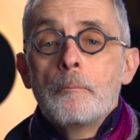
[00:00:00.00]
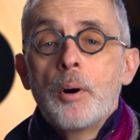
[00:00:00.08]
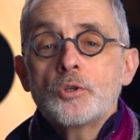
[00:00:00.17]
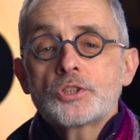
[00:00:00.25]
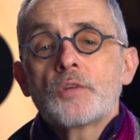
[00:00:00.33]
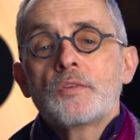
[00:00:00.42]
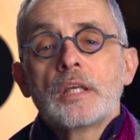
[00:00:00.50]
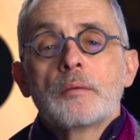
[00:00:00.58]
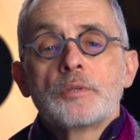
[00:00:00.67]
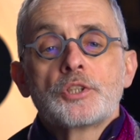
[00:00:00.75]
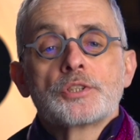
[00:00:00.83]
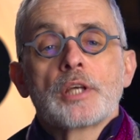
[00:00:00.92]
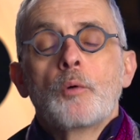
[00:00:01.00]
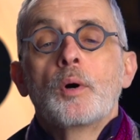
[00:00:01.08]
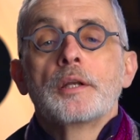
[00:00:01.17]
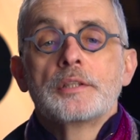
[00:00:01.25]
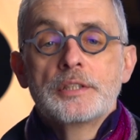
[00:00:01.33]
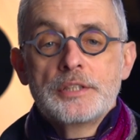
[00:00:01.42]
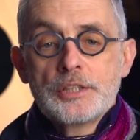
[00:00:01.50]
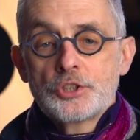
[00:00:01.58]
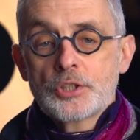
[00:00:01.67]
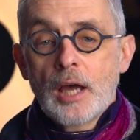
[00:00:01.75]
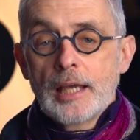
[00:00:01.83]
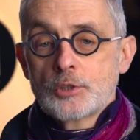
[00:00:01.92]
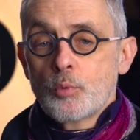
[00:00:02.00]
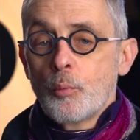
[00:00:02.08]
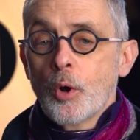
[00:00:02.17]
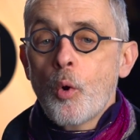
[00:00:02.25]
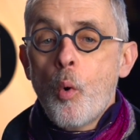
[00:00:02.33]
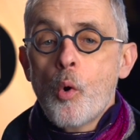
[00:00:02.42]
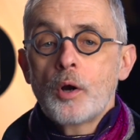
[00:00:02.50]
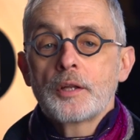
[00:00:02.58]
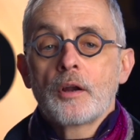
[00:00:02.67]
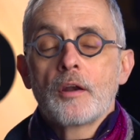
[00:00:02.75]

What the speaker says: Most of the images I wanted to digitize were recorded